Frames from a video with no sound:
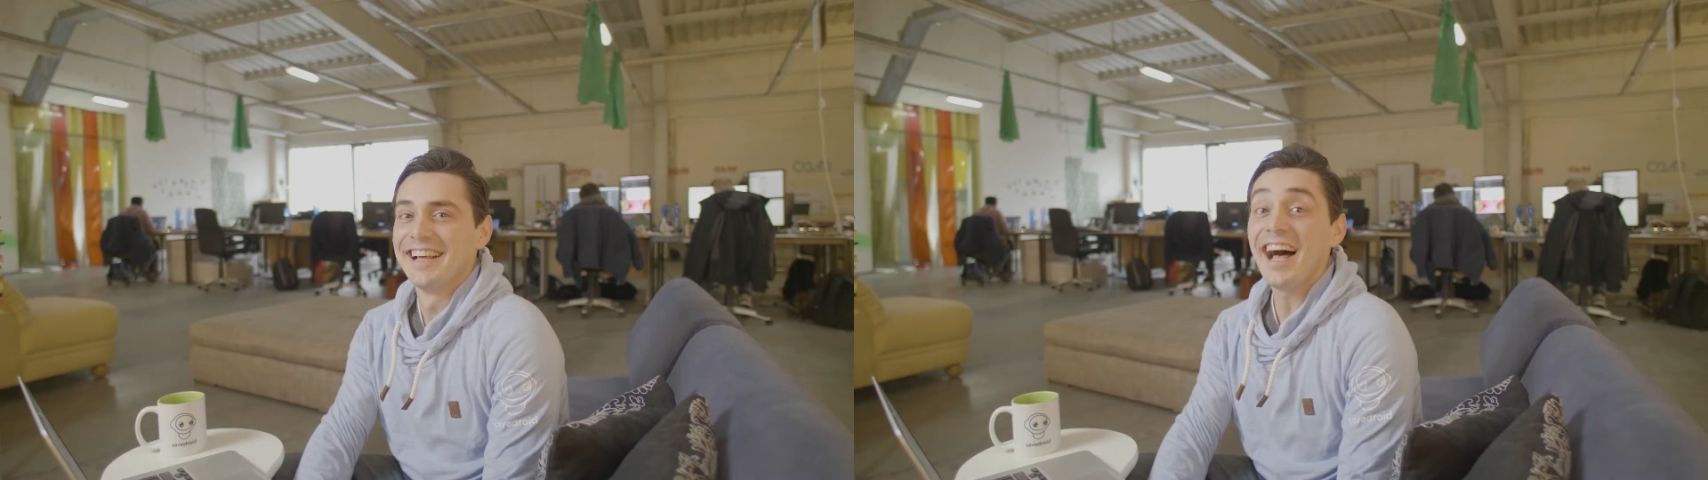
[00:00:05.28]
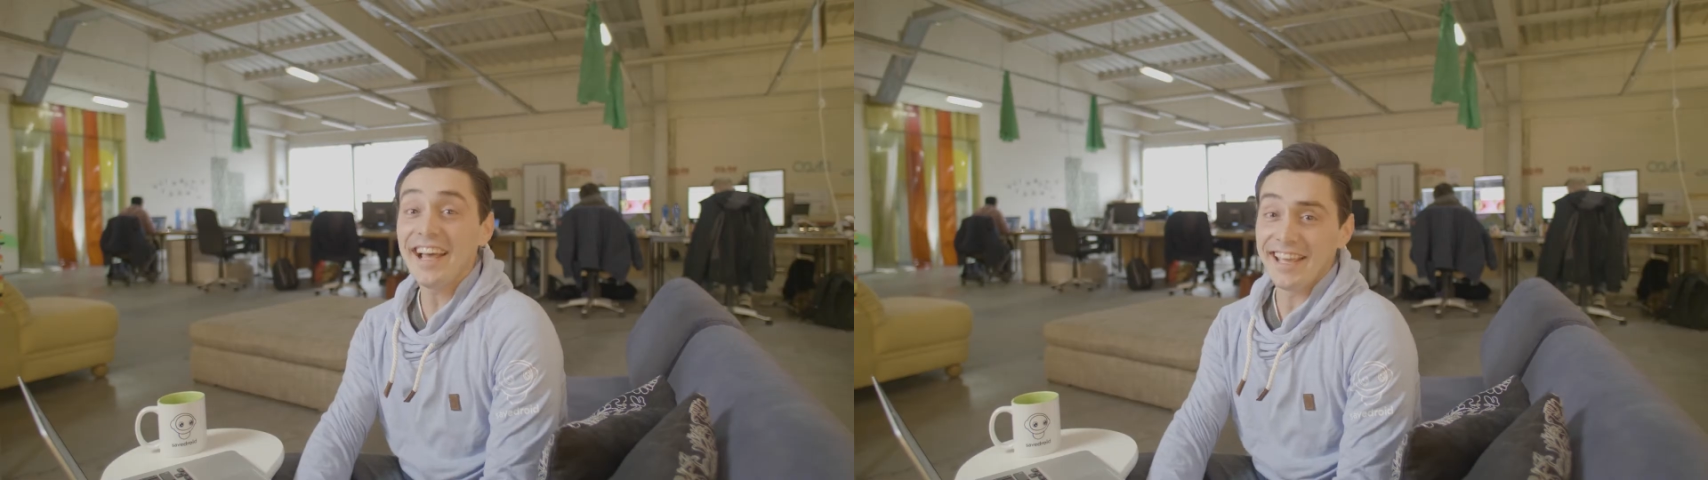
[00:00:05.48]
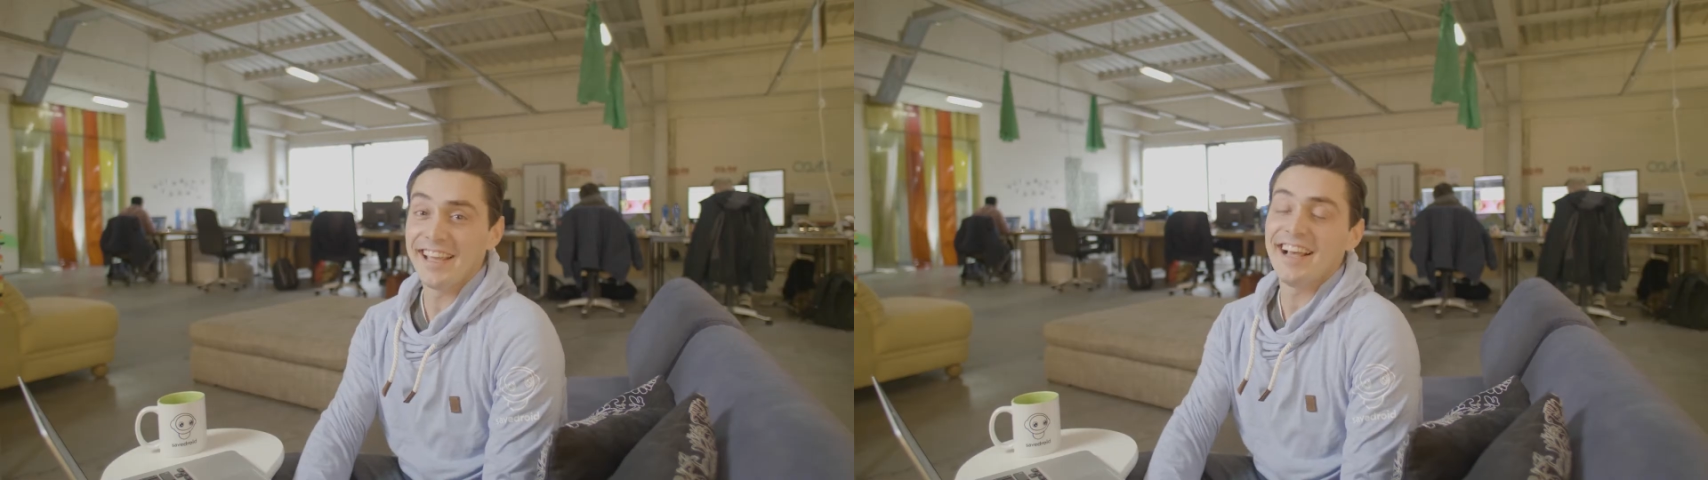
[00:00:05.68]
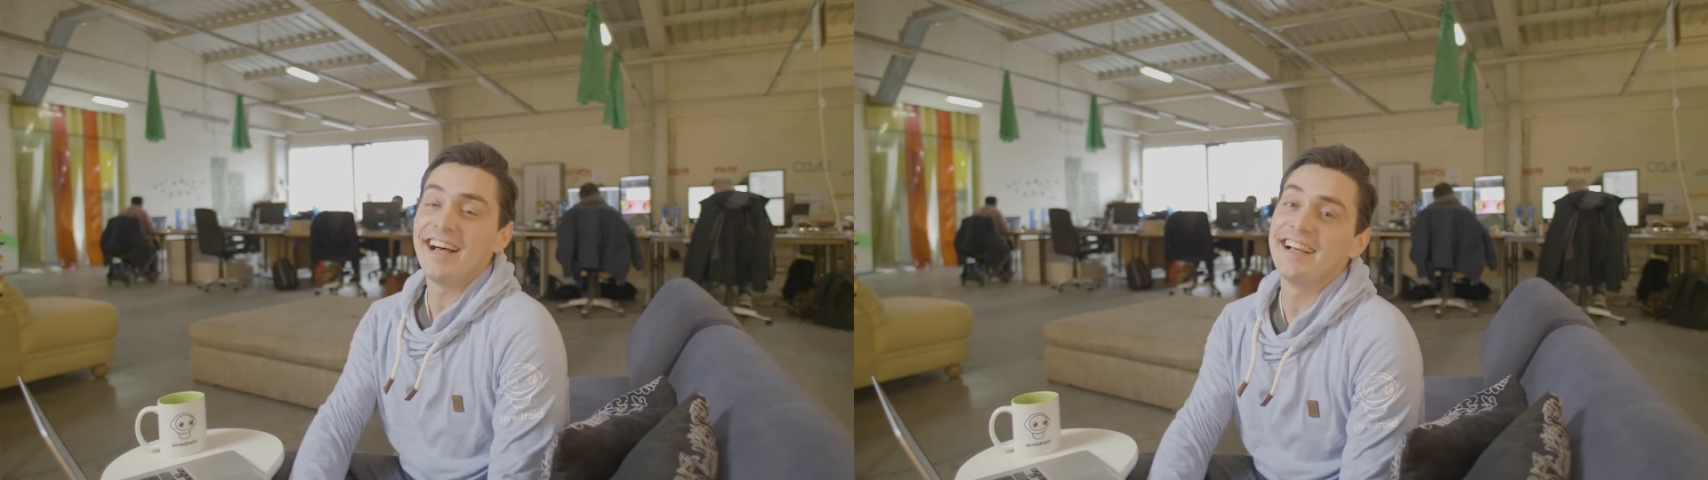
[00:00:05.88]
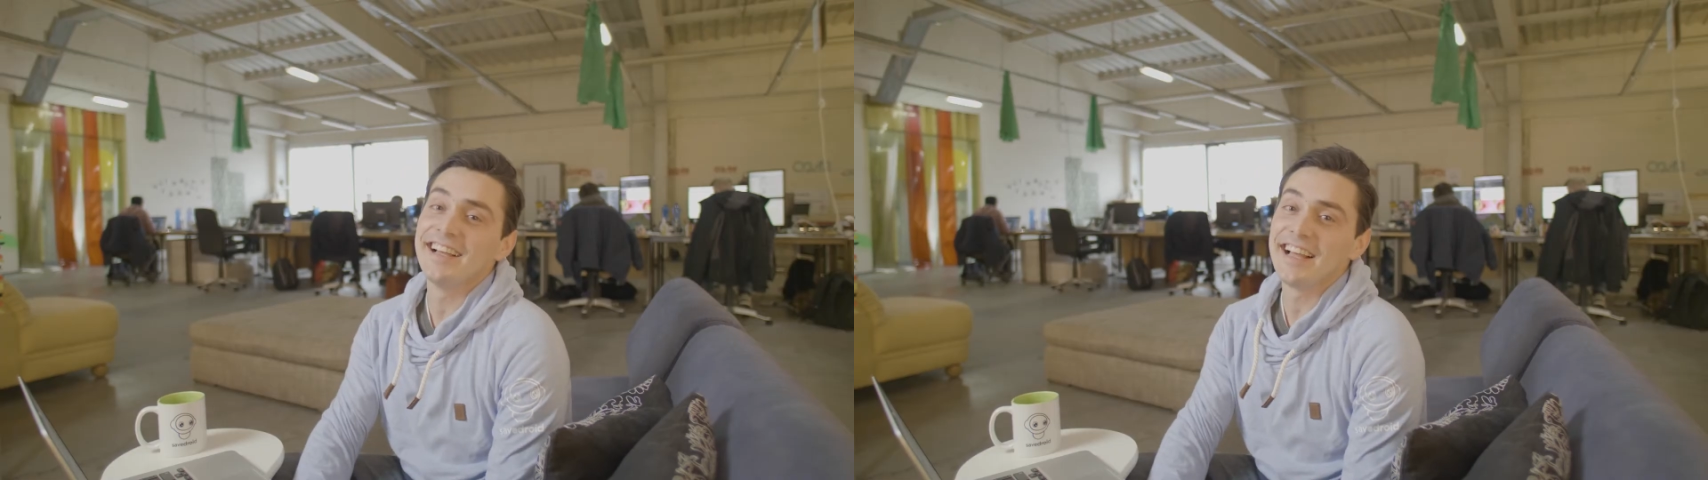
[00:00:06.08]
Hi,
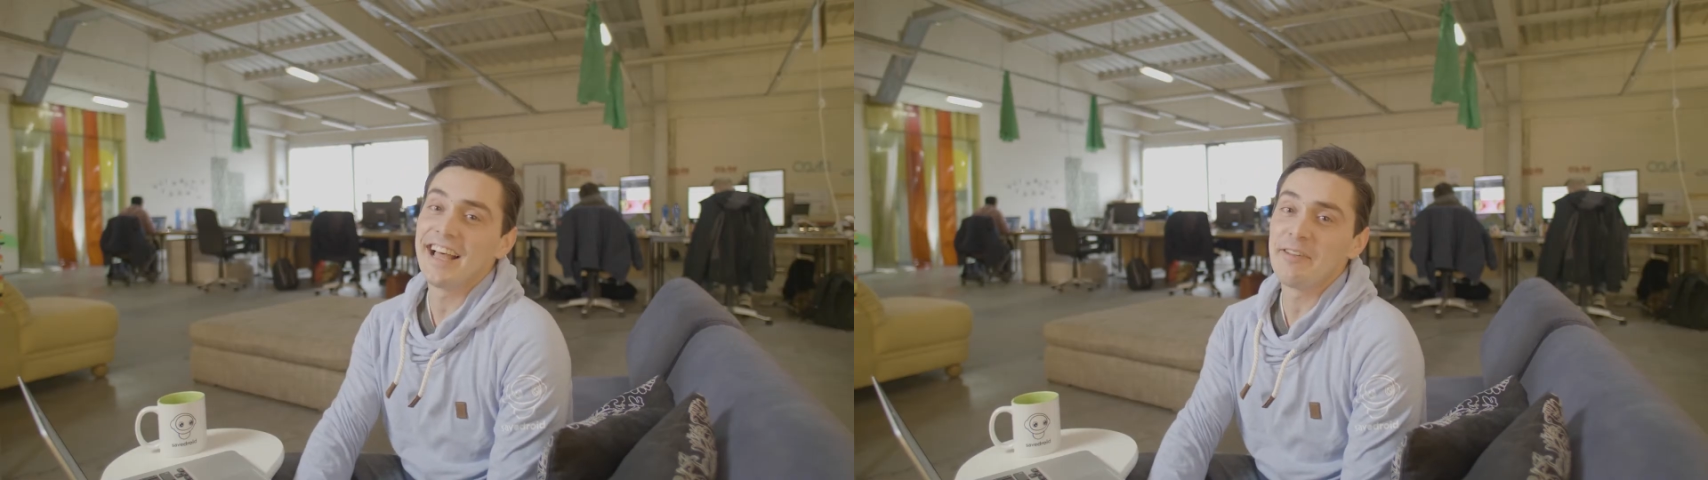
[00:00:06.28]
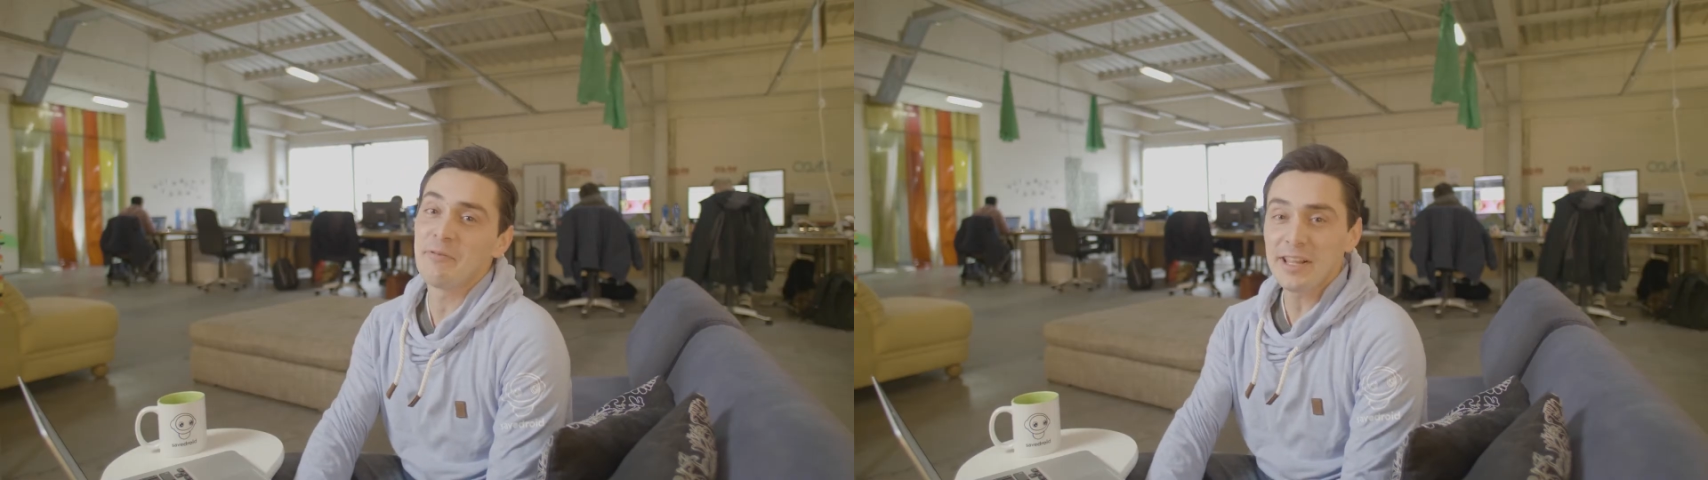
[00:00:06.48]
and